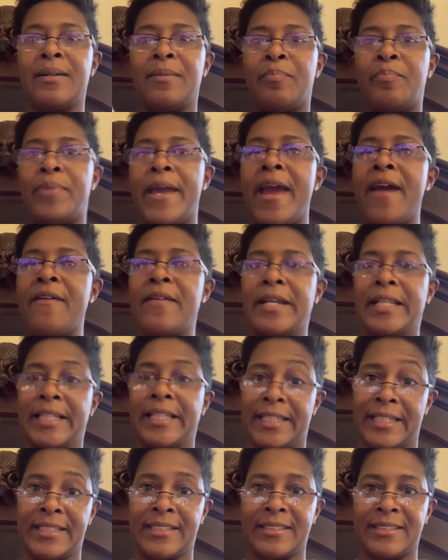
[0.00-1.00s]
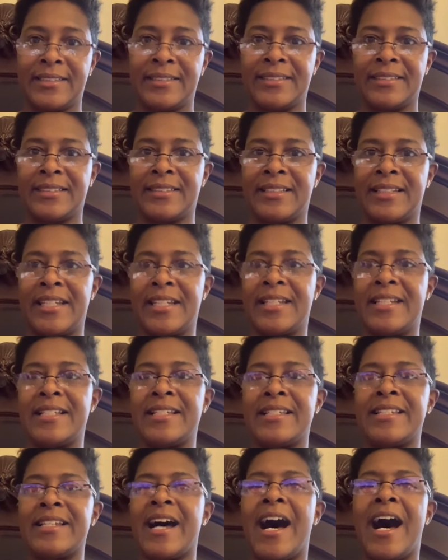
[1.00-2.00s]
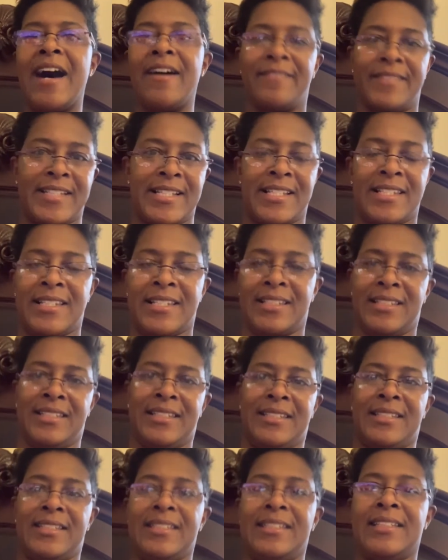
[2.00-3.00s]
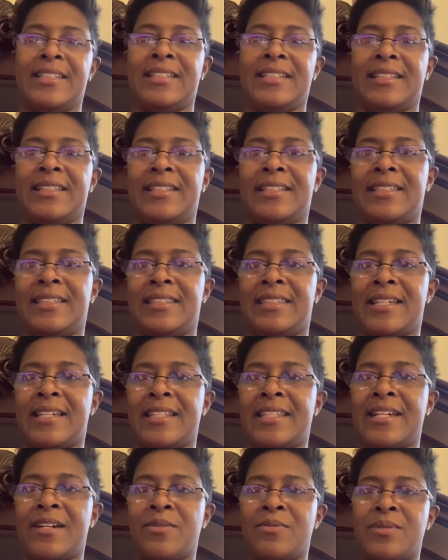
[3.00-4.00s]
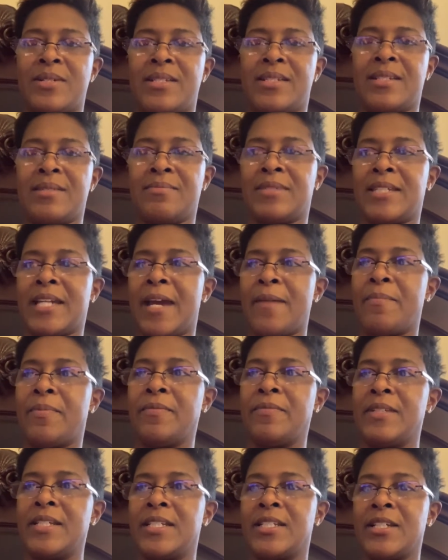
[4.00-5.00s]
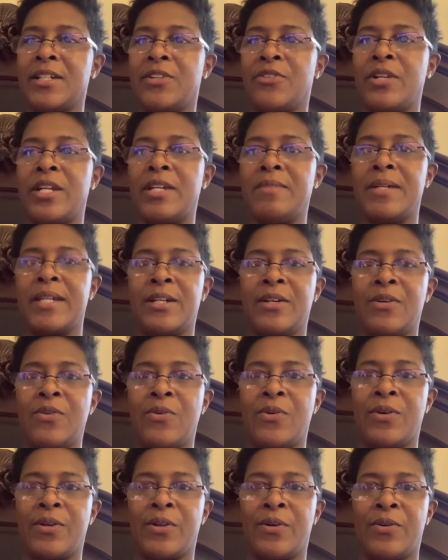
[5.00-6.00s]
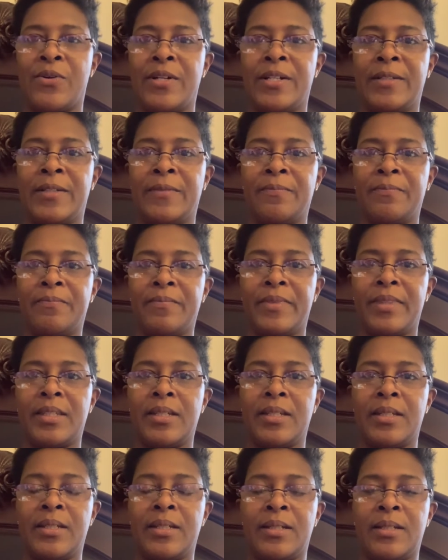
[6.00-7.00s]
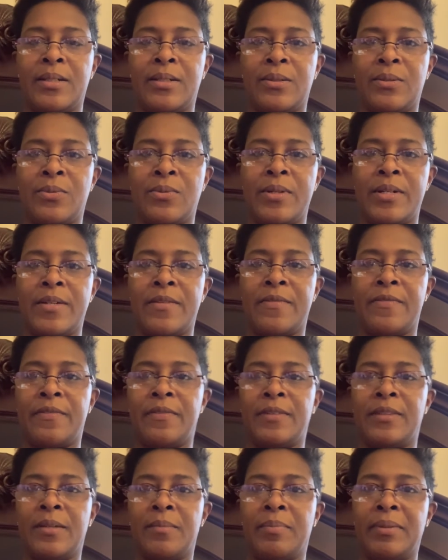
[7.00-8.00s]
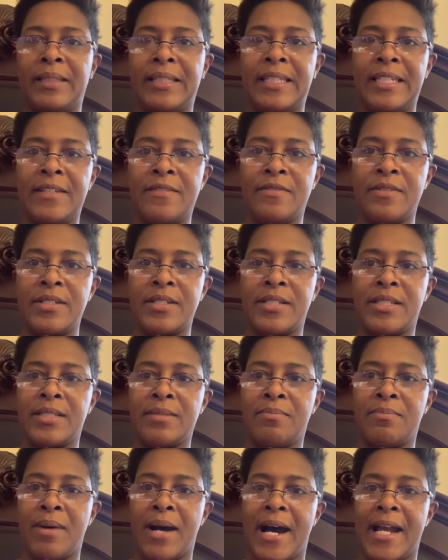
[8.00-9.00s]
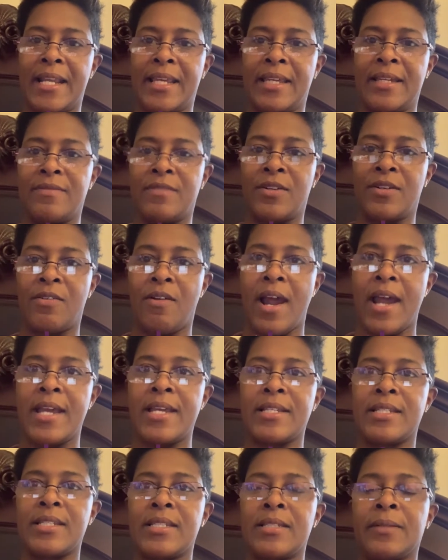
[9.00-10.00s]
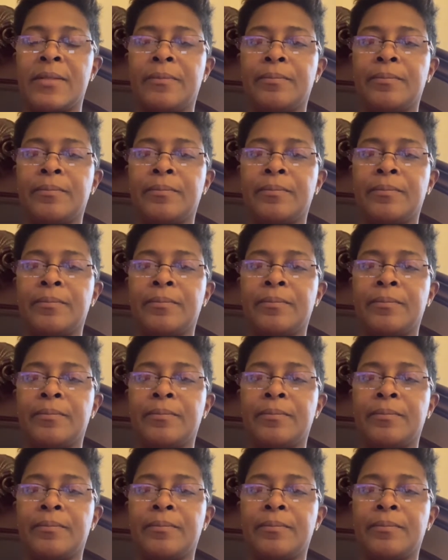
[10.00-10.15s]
apparently it is obviously that there was some type of disagreement going on with the believers, the body of Christ.